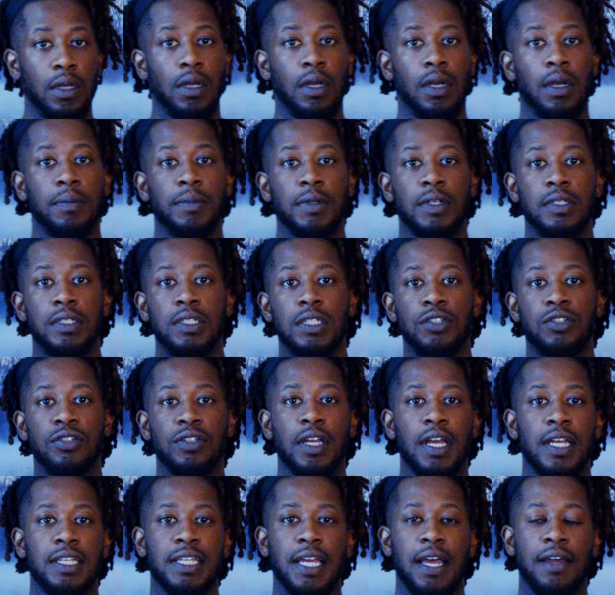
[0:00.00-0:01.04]
I'm going to teach you
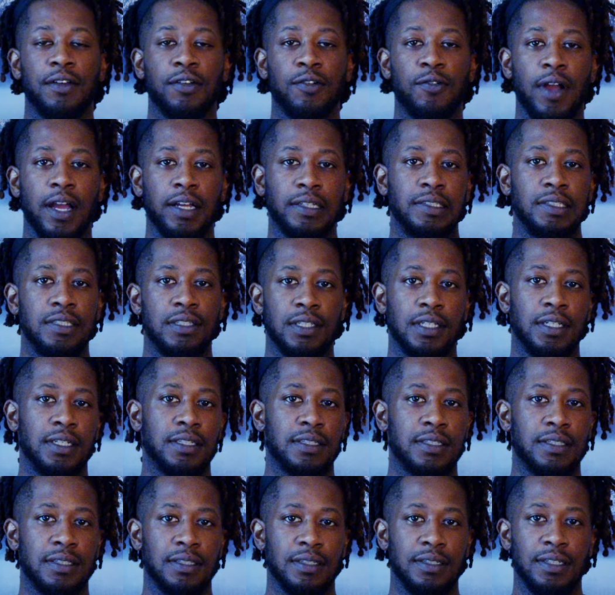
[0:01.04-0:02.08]
guys how to crack these
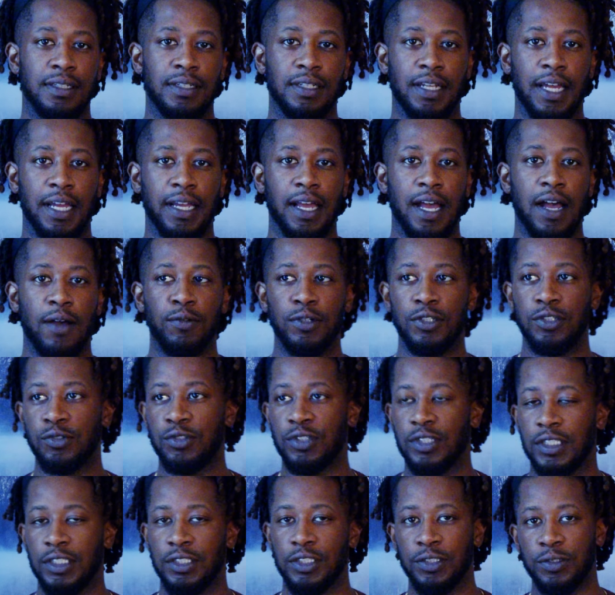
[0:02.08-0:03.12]
eggs like I would
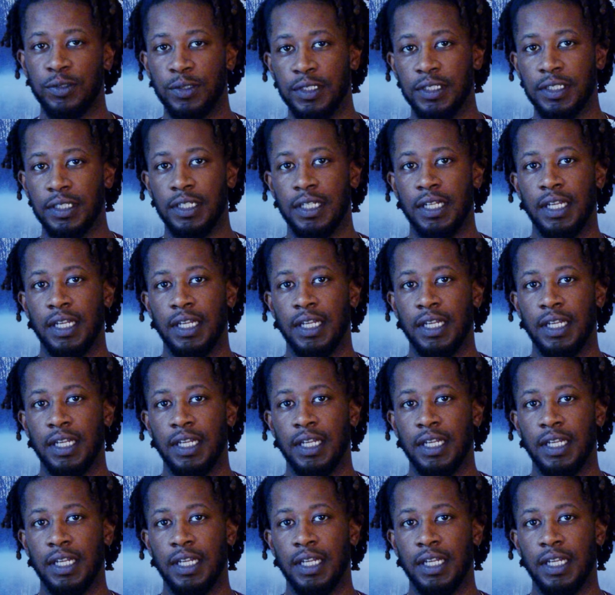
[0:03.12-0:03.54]
usually do it.